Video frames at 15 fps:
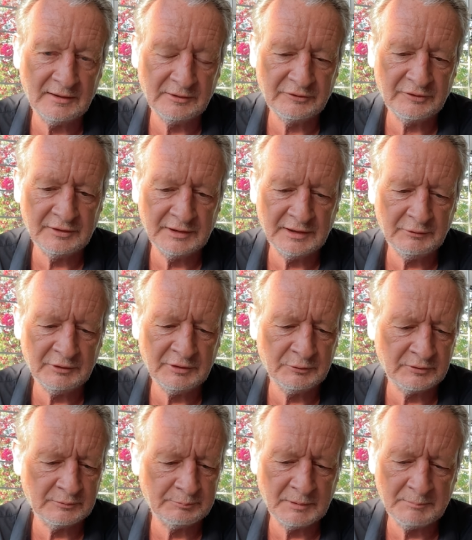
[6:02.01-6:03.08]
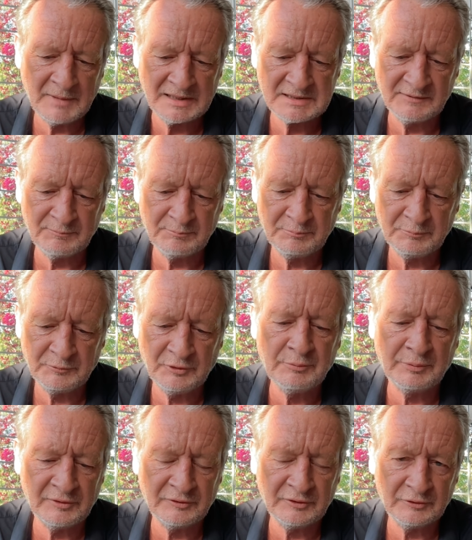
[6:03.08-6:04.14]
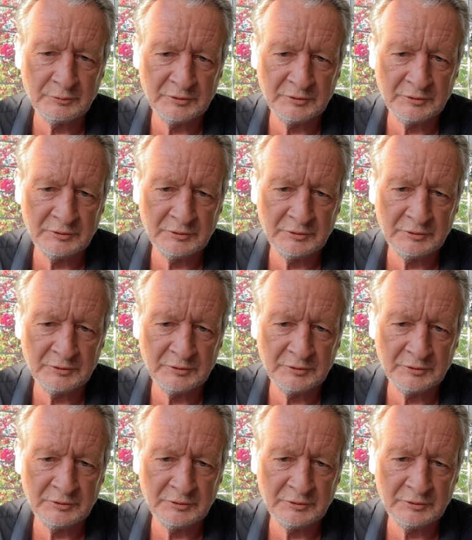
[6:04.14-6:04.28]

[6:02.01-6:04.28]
Certainly, there was a massive two prisons